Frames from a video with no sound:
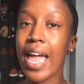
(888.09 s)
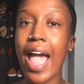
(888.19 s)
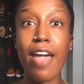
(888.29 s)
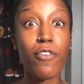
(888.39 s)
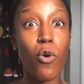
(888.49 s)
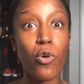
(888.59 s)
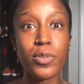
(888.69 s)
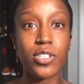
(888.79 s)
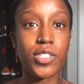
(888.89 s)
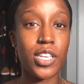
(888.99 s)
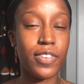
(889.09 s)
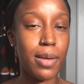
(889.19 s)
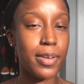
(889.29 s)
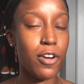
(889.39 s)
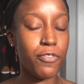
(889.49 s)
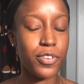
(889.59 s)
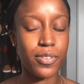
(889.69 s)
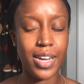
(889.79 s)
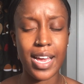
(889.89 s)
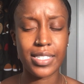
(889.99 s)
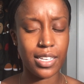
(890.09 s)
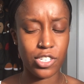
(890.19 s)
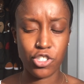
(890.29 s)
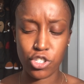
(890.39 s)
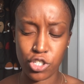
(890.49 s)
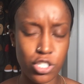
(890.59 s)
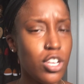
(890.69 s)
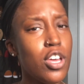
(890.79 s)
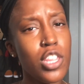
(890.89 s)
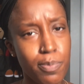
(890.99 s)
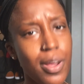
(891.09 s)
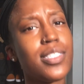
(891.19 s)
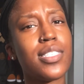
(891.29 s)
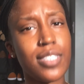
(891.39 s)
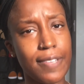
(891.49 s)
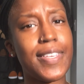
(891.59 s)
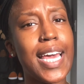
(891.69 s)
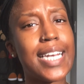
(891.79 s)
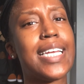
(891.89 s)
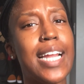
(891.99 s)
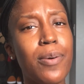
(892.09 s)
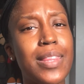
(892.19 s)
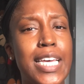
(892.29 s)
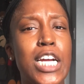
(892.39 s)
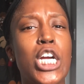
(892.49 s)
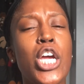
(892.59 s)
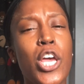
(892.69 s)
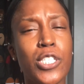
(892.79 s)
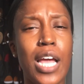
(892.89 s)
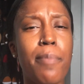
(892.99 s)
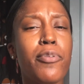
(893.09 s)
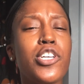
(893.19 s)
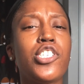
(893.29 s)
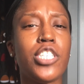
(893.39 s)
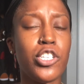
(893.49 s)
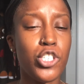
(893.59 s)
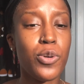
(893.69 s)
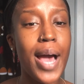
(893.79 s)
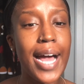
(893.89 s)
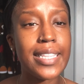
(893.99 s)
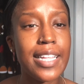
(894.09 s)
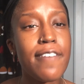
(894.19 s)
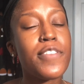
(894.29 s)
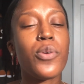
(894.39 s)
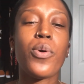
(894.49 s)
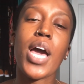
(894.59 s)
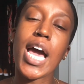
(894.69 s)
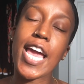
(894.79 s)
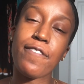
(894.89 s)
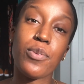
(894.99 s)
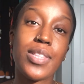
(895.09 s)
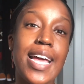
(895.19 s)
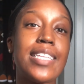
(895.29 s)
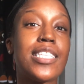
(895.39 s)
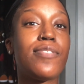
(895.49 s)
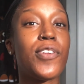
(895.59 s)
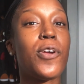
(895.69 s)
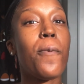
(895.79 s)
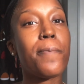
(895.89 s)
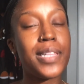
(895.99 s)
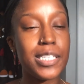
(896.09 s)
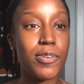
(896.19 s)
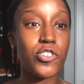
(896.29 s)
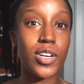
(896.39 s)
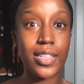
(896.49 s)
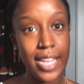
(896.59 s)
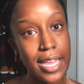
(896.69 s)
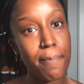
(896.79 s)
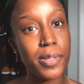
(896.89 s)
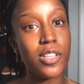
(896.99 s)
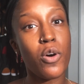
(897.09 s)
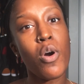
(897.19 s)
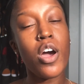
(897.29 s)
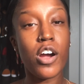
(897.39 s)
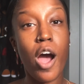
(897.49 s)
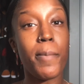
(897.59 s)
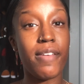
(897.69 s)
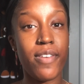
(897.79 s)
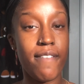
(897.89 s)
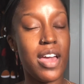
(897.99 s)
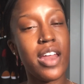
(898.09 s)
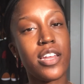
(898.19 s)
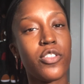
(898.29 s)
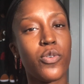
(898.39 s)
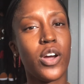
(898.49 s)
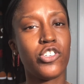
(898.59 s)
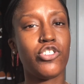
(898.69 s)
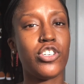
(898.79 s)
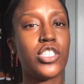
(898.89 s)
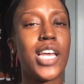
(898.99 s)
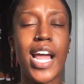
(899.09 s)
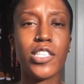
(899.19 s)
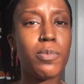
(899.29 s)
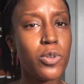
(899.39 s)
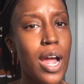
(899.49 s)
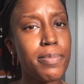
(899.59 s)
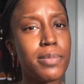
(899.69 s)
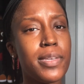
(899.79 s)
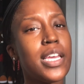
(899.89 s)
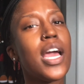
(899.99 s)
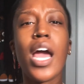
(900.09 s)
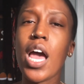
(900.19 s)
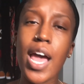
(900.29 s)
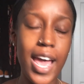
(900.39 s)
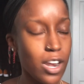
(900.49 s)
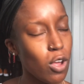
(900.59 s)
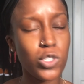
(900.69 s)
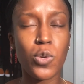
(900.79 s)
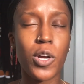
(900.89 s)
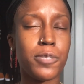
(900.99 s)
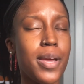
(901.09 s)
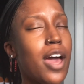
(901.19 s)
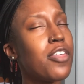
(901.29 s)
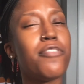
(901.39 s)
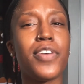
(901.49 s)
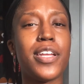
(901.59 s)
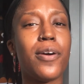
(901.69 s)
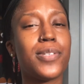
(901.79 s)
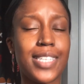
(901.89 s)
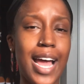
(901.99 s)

I have a whole bunch of stuff coming out for you guys. It's just the process of getting it out there. So I appreciate you. I love you. If you like this video, please make sure to like it below, comment if you have any other questions, and subscribe to me, and also watch my other videos.